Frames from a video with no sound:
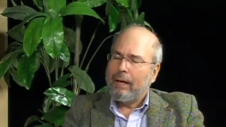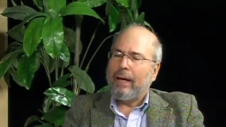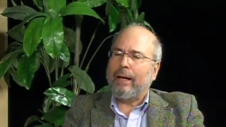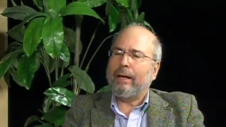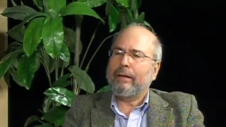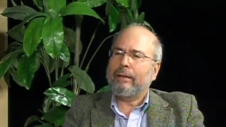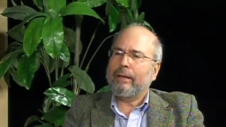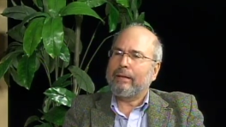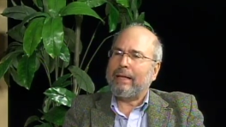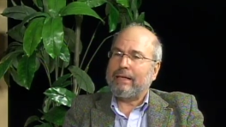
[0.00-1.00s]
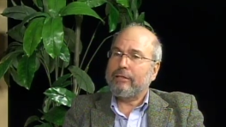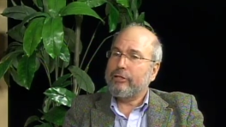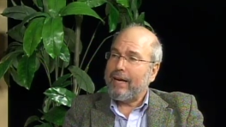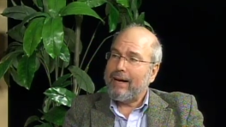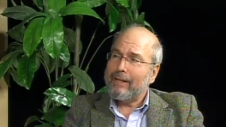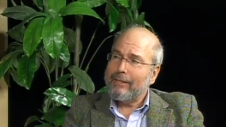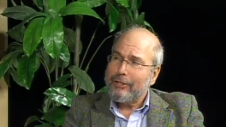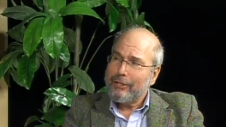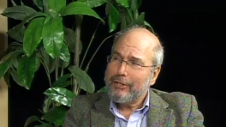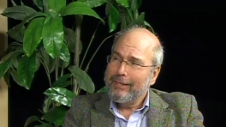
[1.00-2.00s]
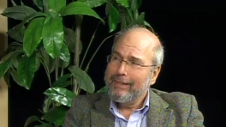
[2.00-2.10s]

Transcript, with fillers: And that's a challenge.